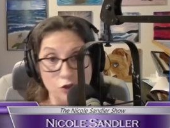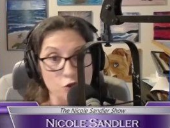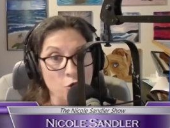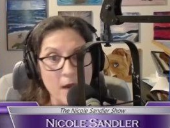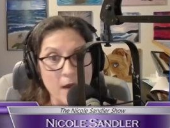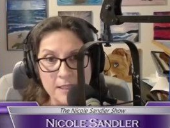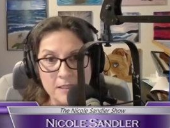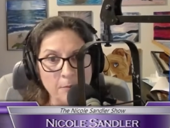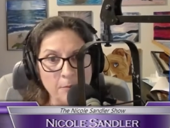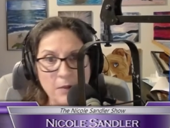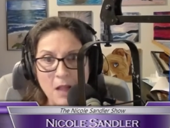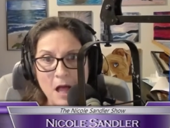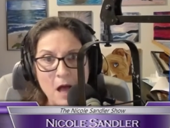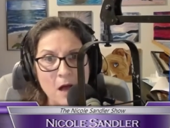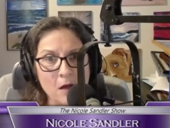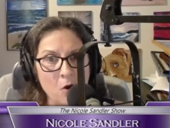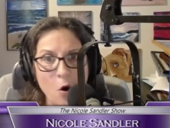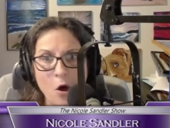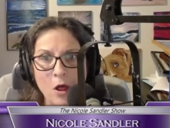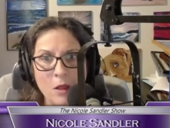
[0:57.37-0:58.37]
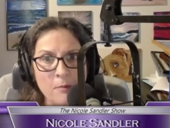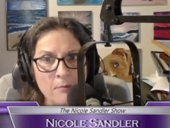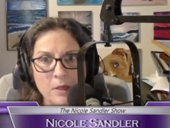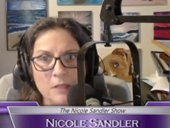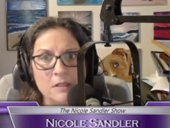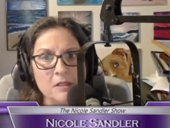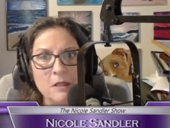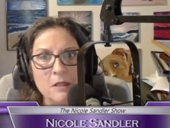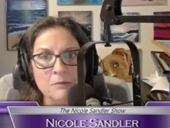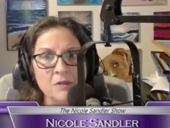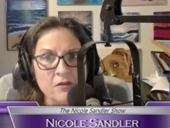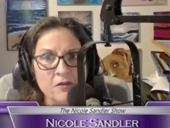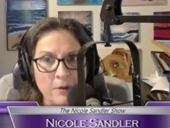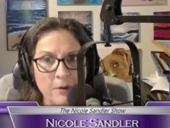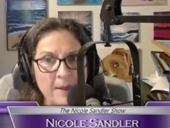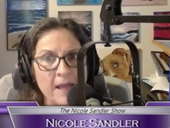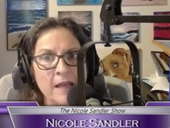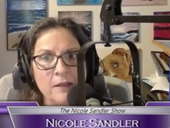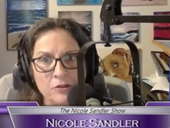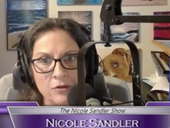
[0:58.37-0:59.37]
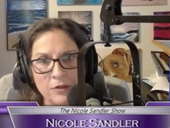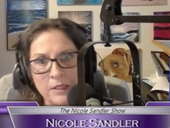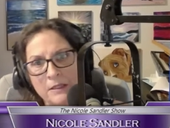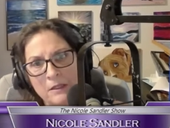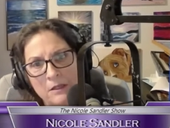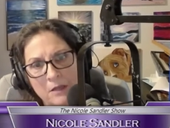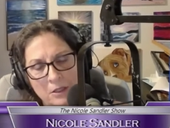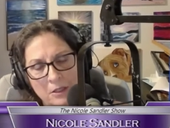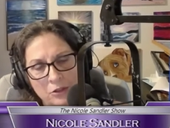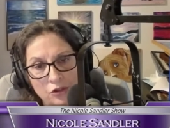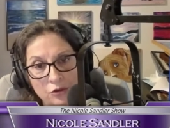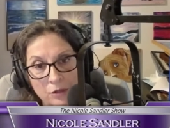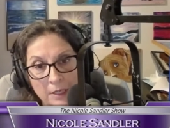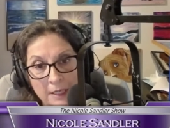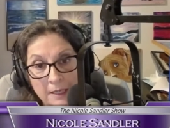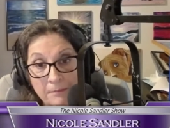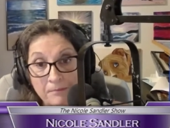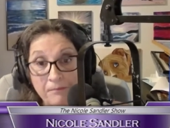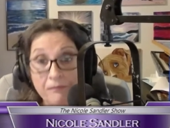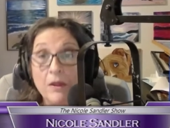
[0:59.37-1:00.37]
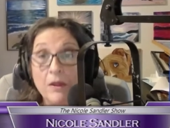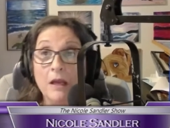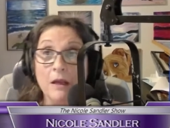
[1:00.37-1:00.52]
Tried to block all Muslims from entering the country.